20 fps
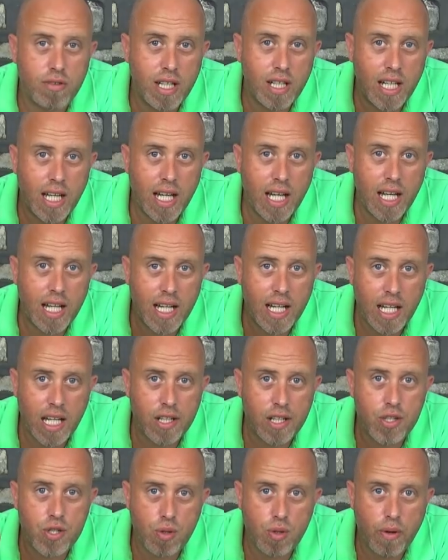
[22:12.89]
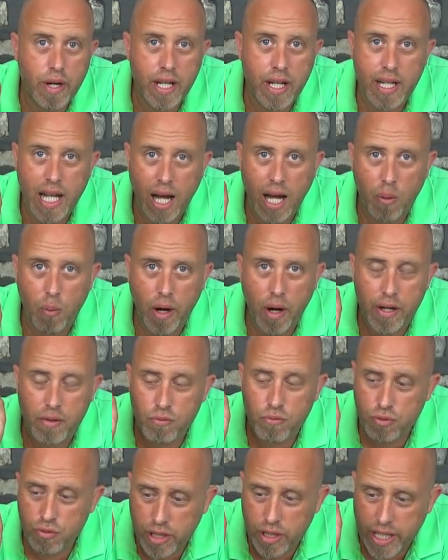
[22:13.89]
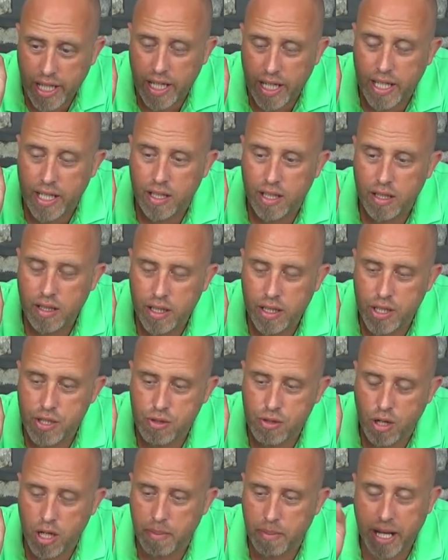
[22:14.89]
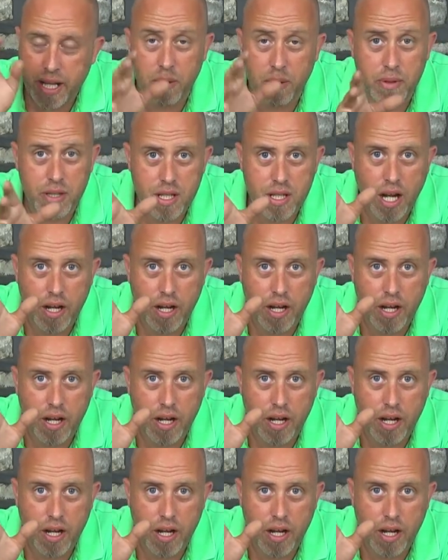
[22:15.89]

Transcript: Really enjoying that one. Really enjoying about that one.